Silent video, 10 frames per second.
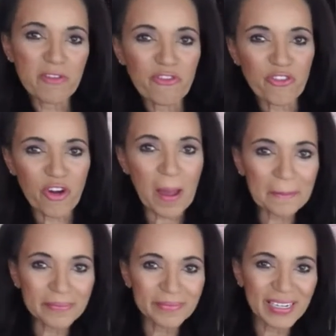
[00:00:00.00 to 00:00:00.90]

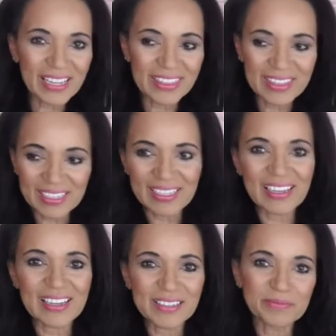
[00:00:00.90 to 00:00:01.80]
from the,
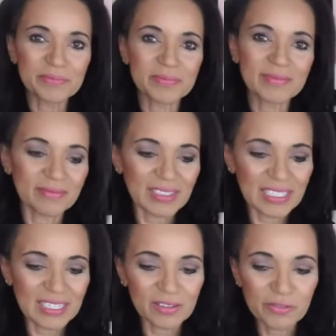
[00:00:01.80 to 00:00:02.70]

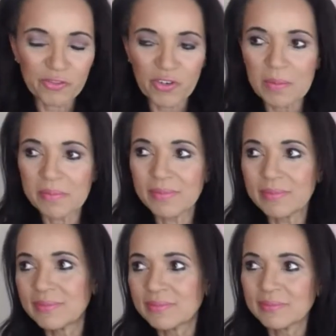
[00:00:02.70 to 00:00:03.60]

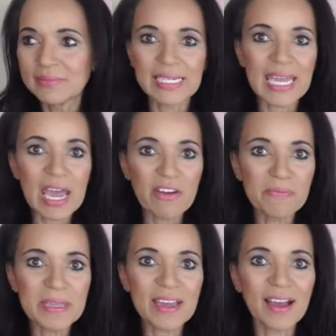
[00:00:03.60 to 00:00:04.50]
from like
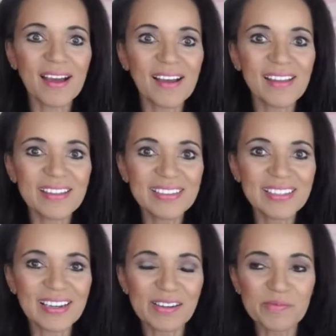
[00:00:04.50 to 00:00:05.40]
FBI,
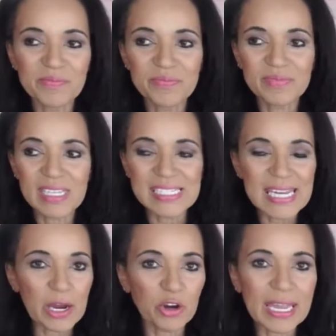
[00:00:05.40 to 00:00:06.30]

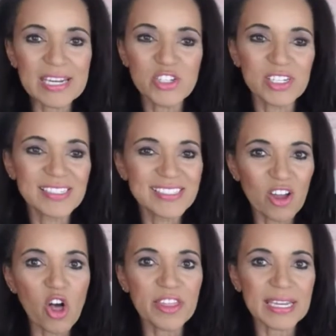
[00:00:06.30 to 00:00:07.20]
interrogations,
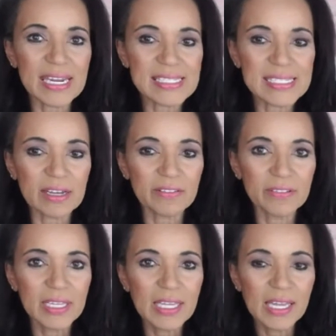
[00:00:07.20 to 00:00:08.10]
all that kind of stuff.
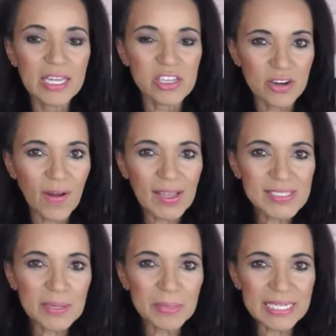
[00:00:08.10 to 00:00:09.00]
You know how
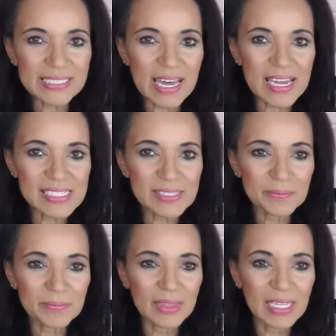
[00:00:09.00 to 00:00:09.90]
somebody lies?
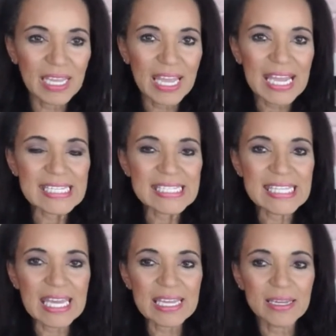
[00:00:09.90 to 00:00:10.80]
Is
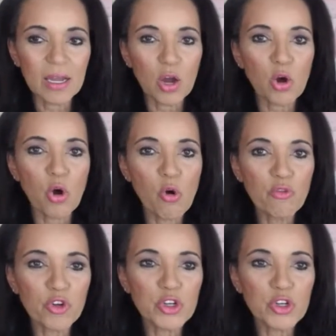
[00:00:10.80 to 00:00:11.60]
they over